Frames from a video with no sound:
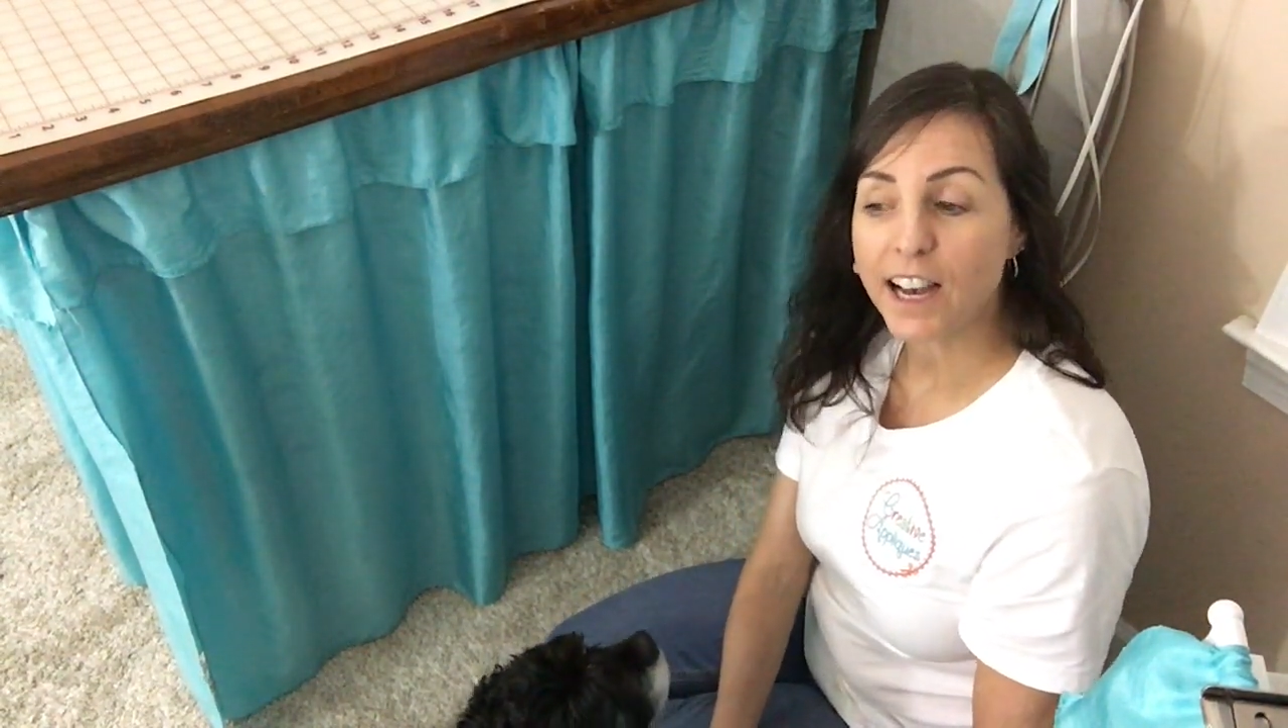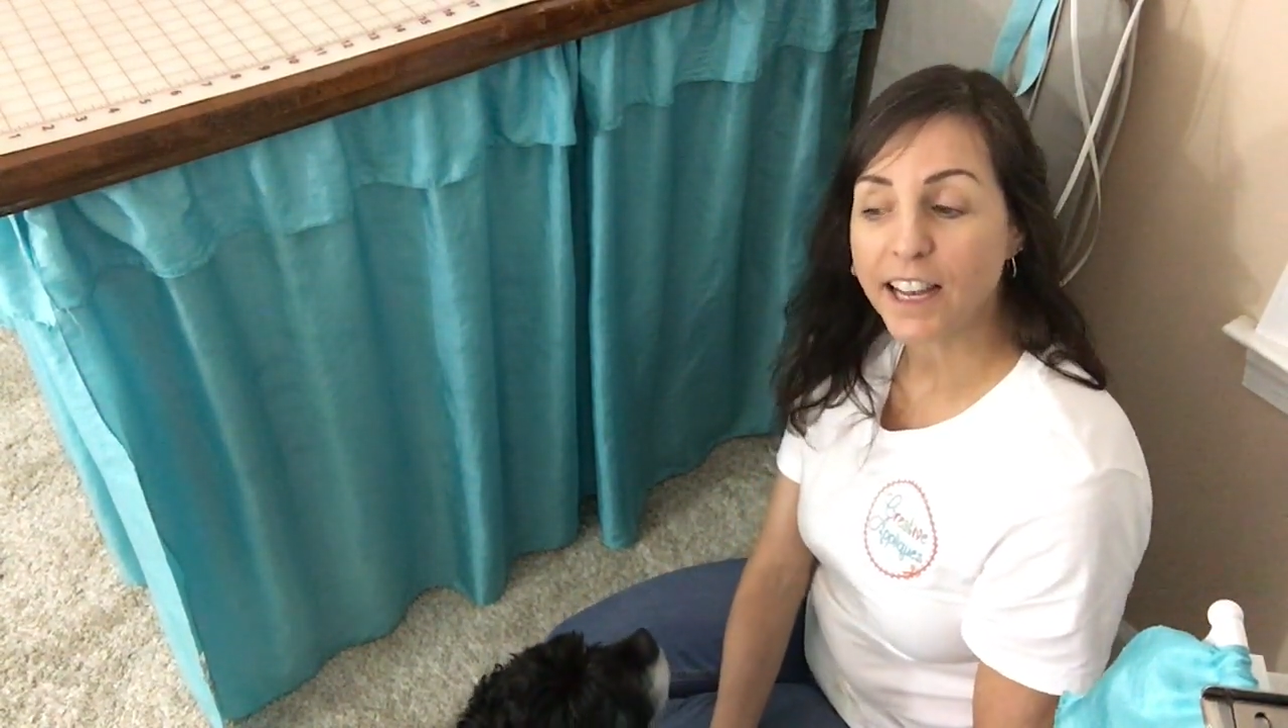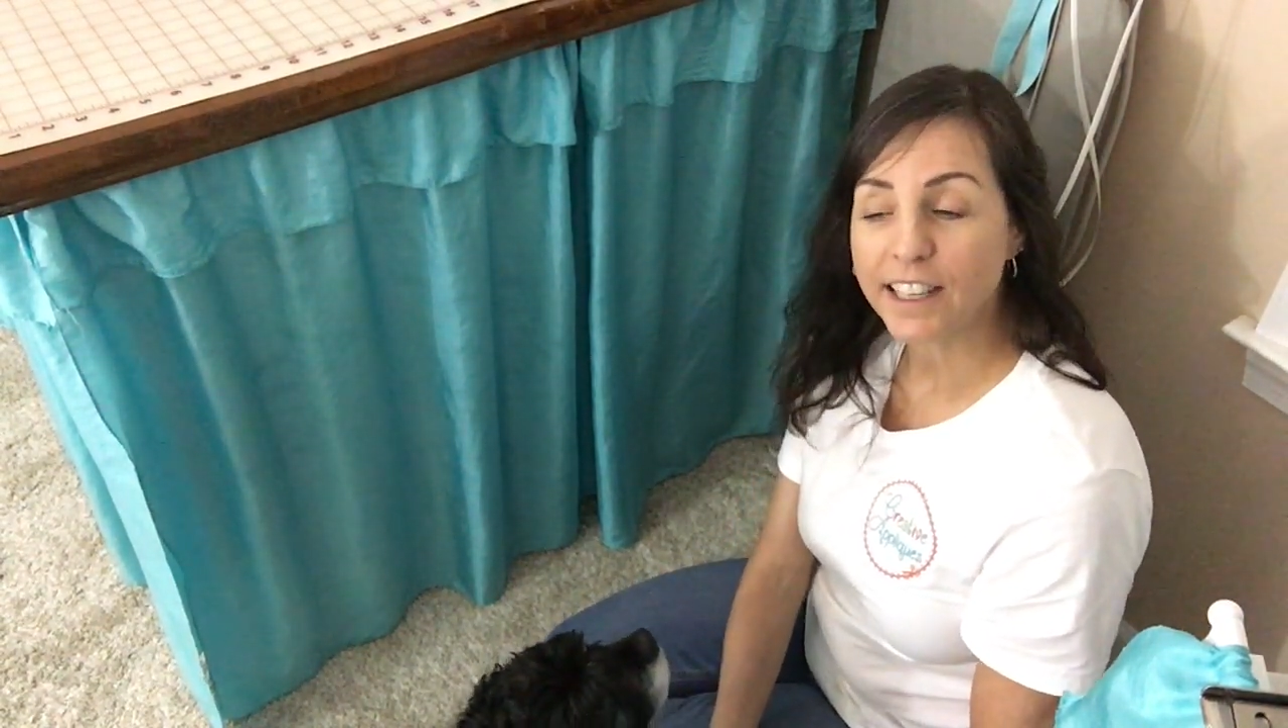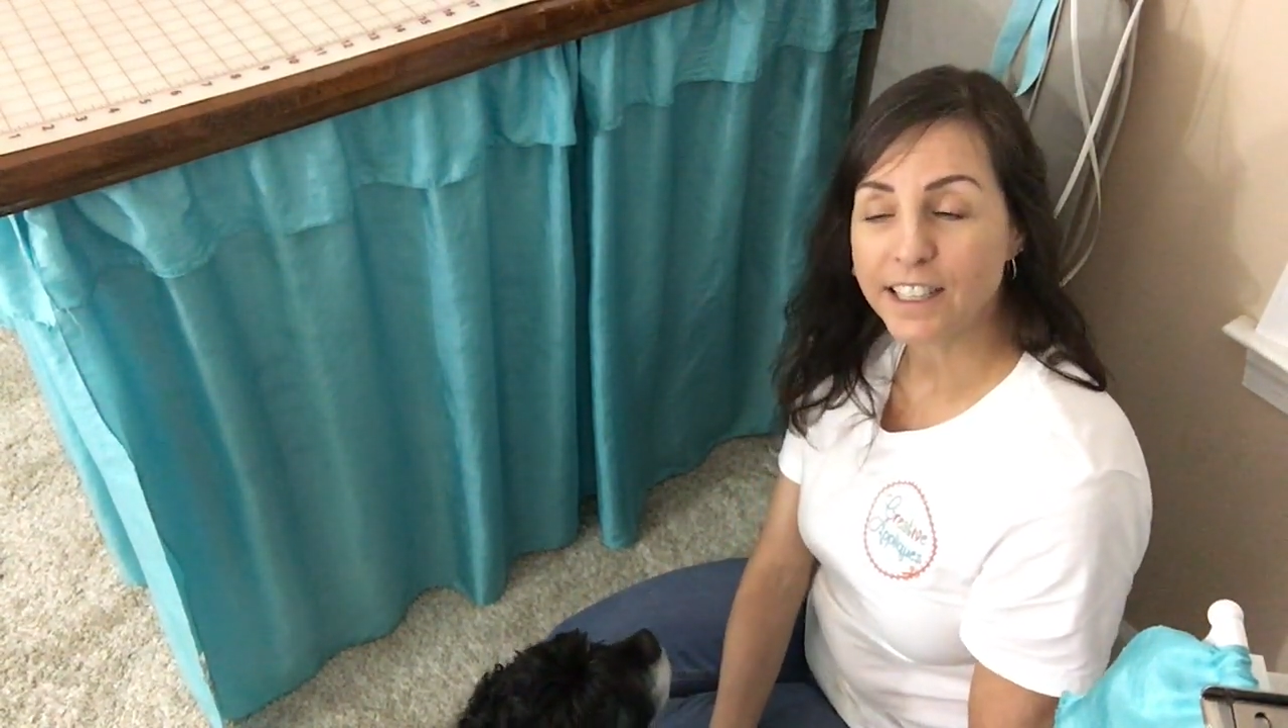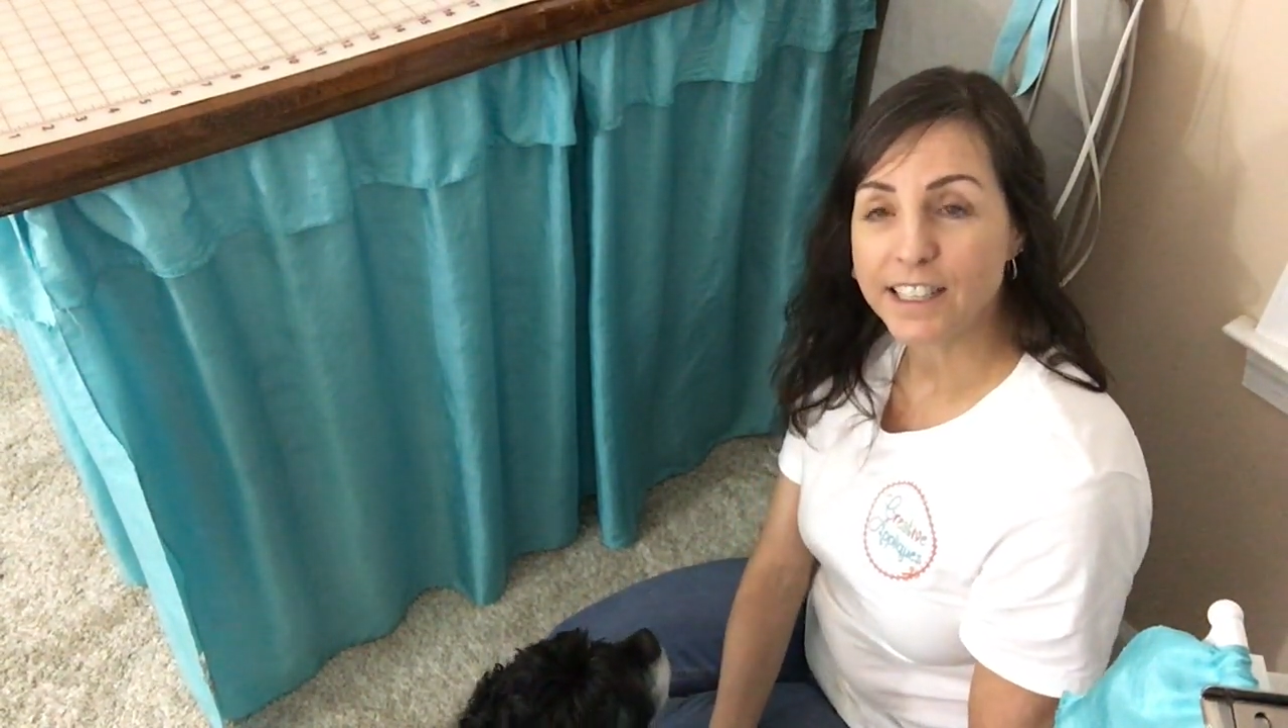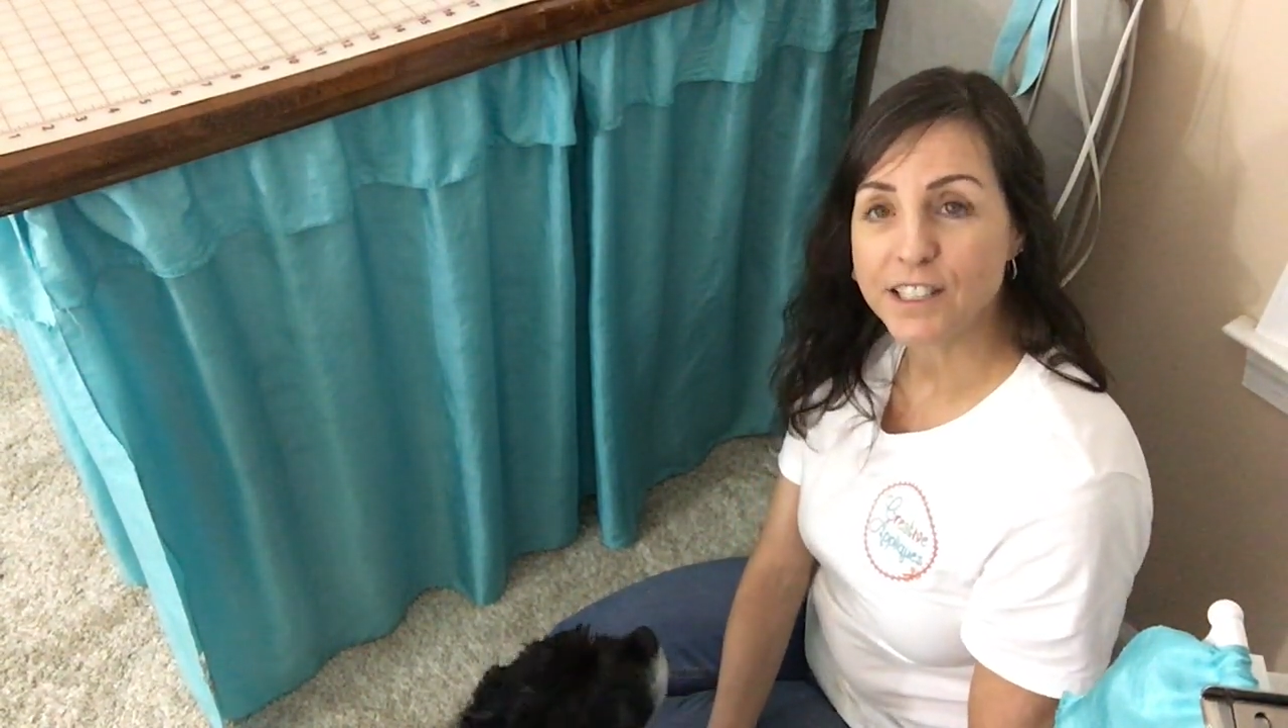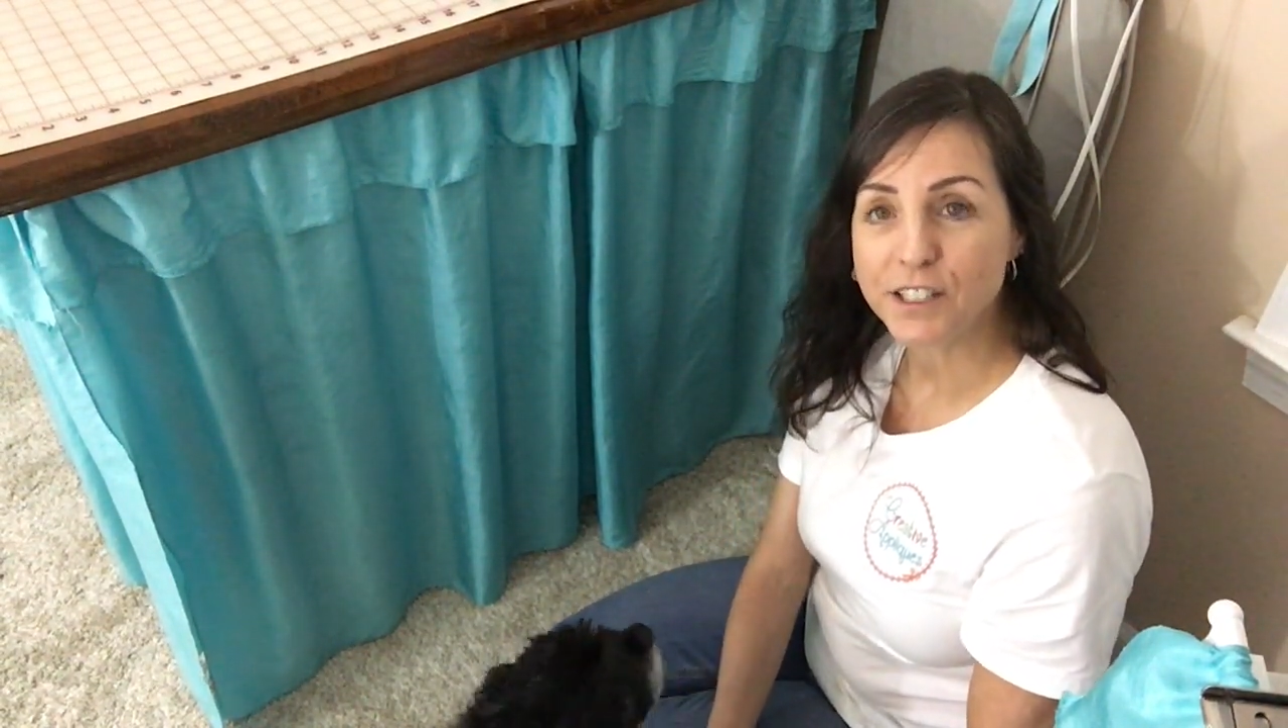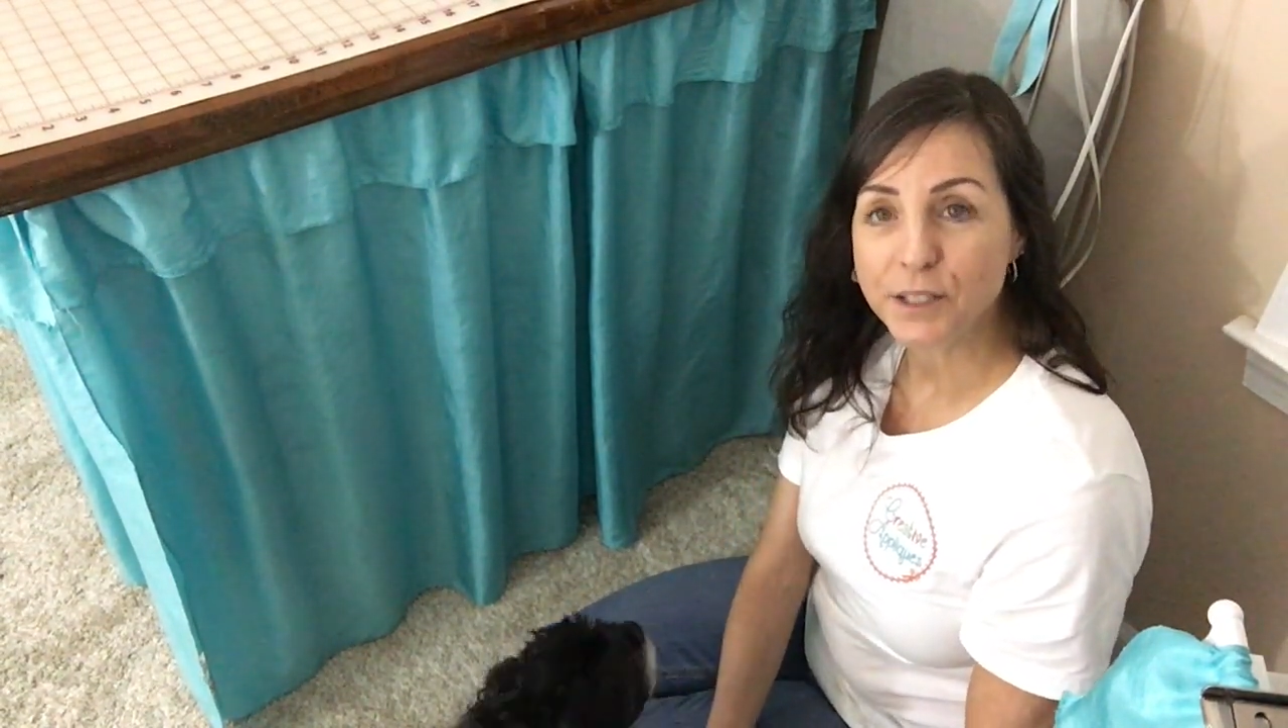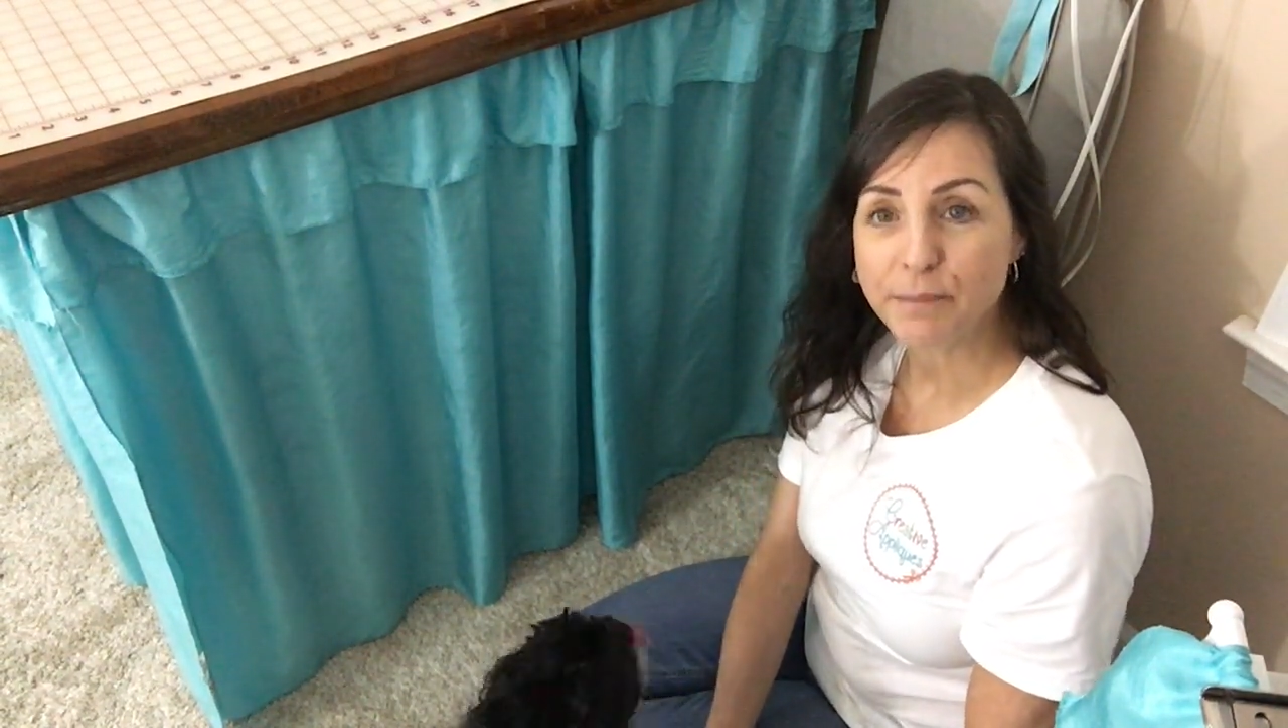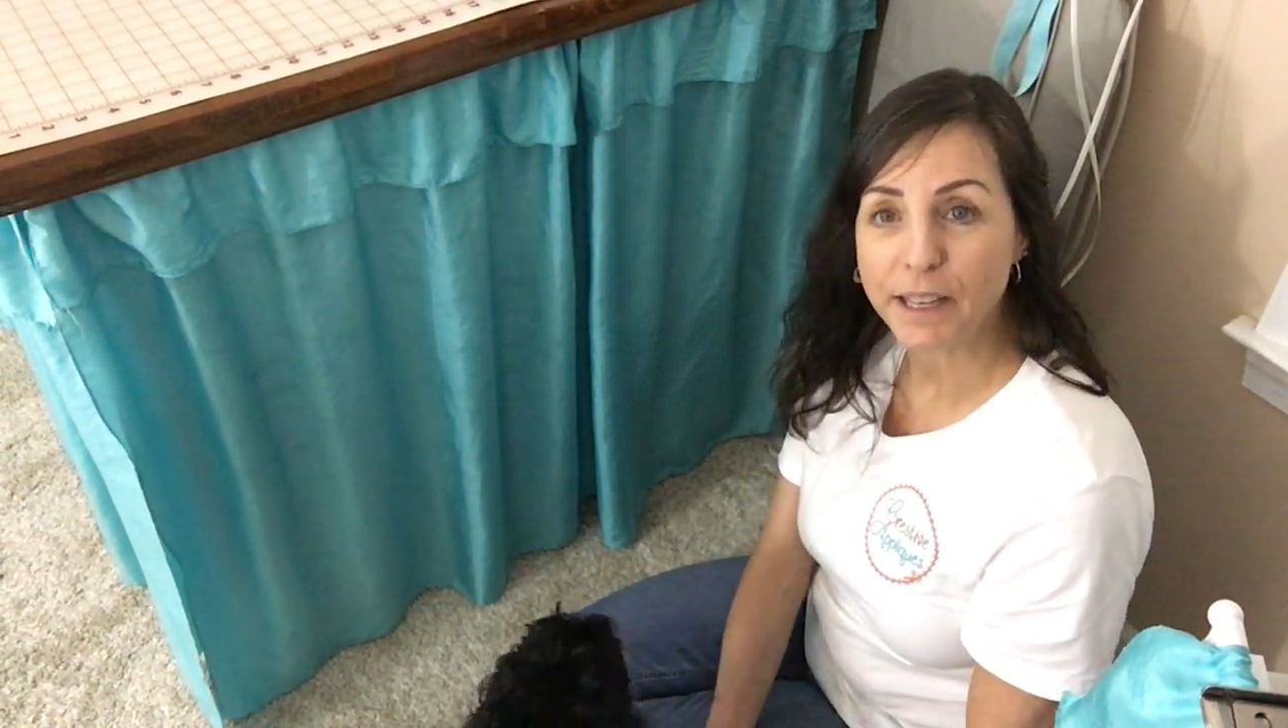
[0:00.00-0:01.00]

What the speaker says: I can continue